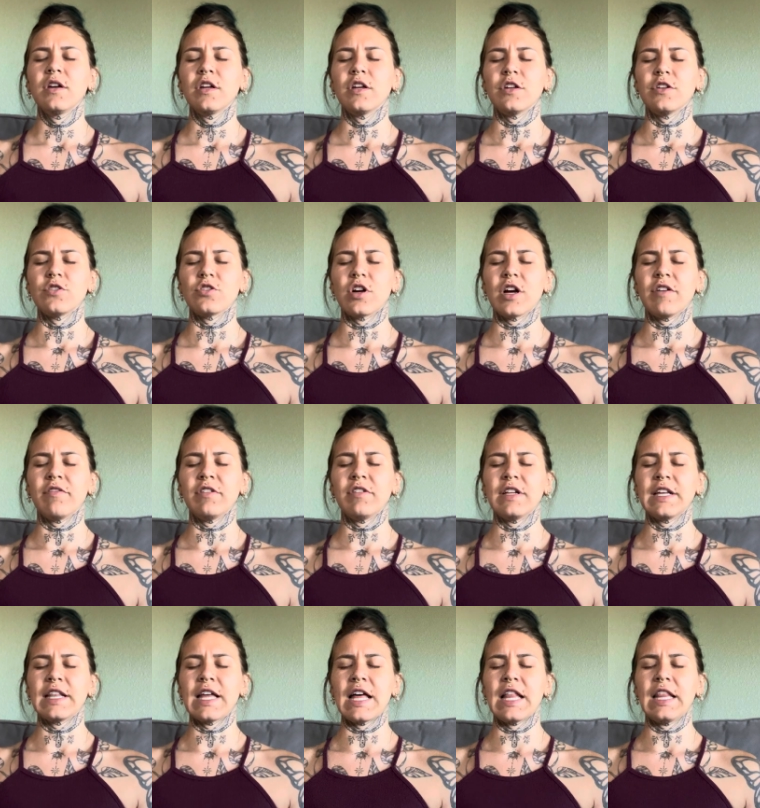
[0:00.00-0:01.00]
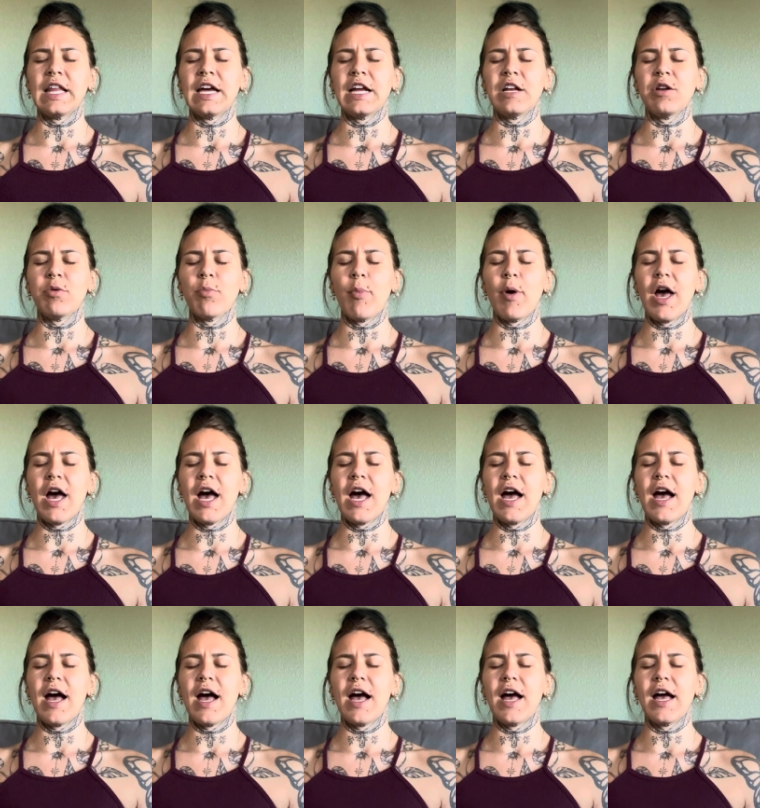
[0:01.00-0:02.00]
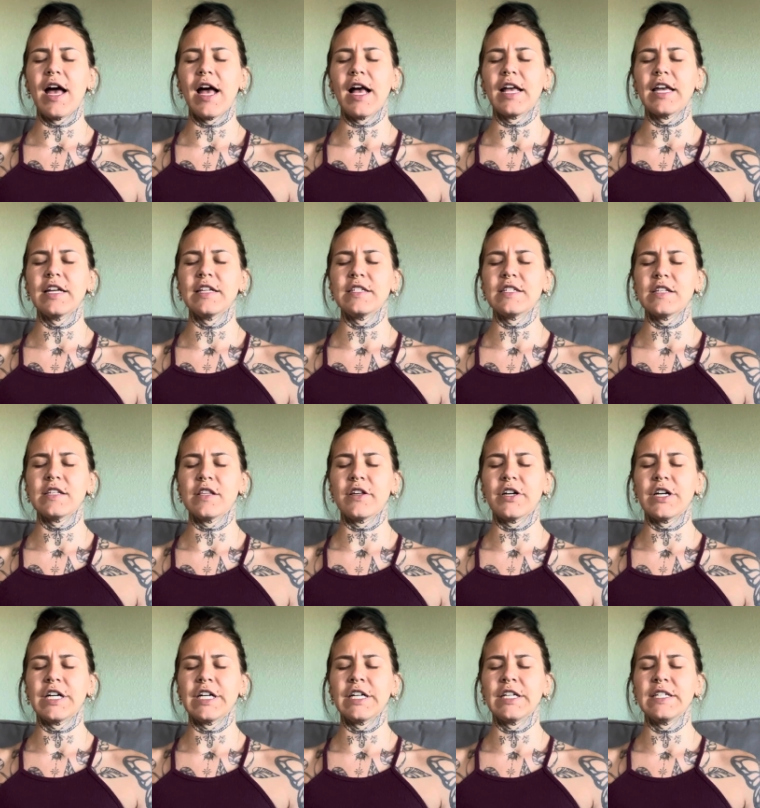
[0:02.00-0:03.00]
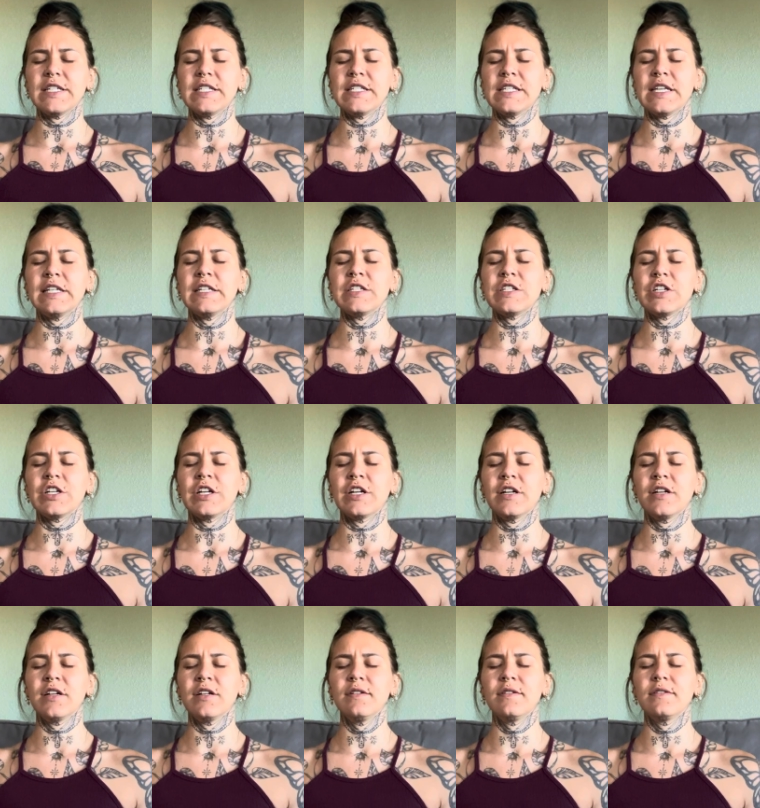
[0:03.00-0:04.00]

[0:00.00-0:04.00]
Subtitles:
And traveling that line back into the heart center.